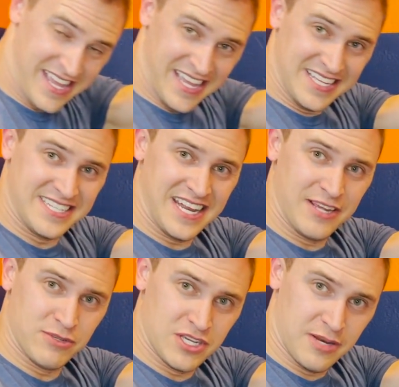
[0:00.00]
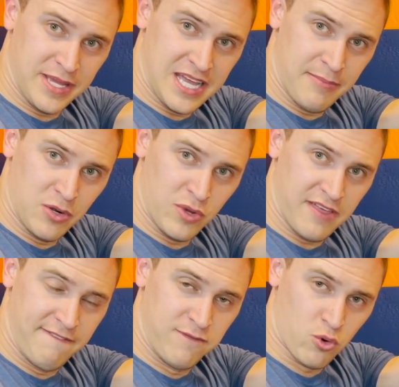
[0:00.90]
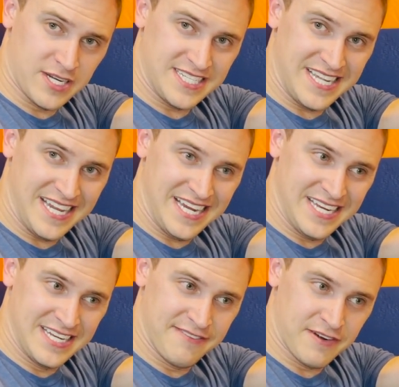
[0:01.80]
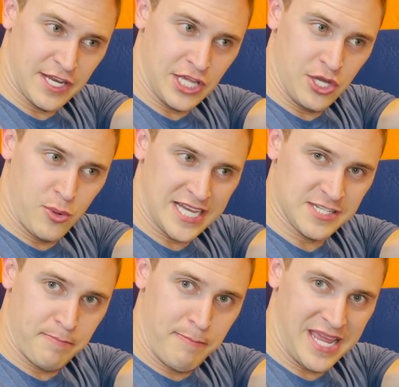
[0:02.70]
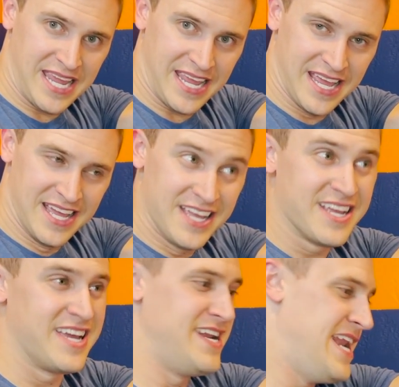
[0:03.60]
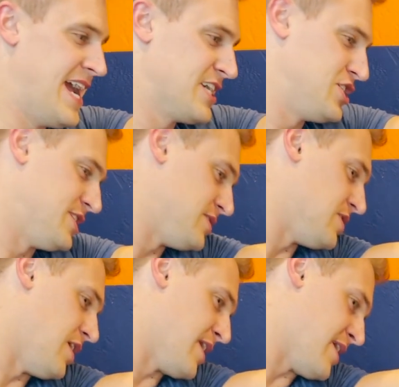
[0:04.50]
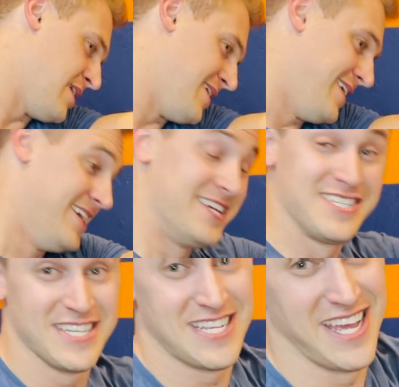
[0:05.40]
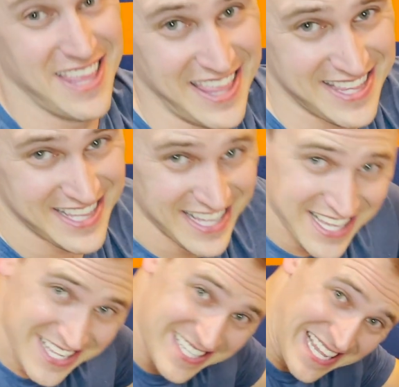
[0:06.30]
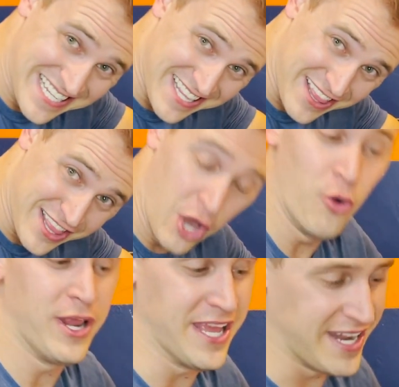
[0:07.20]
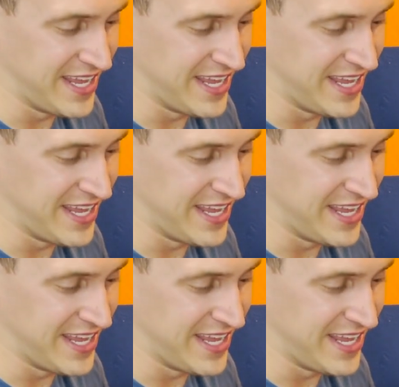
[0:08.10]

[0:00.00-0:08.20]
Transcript: They said it was going to be coming with 14 different USB connections on it. So this thing's loaded.